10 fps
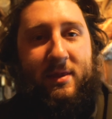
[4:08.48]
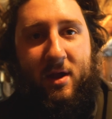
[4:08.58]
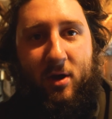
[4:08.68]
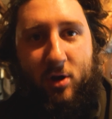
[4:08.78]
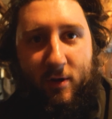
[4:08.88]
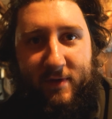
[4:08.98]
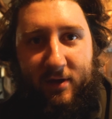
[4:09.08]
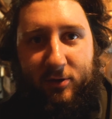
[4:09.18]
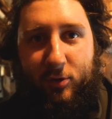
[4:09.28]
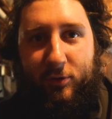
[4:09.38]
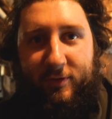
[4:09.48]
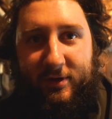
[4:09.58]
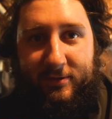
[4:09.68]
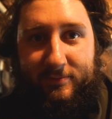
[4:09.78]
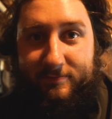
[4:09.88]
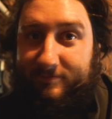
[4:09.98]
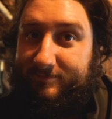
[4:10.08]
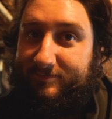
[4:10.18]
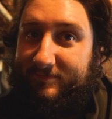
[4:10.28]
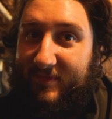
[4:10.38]
in there, I carved out a groove.
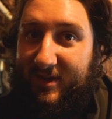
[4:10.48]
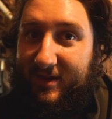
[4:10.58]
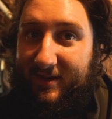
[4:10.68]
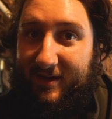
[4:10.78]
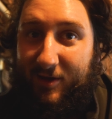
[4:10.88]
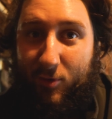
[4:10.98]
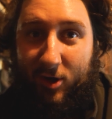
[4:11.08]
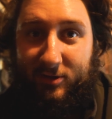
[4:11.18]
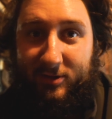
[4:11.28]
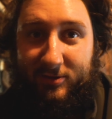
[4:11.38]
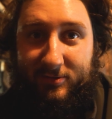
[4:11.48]
It worked.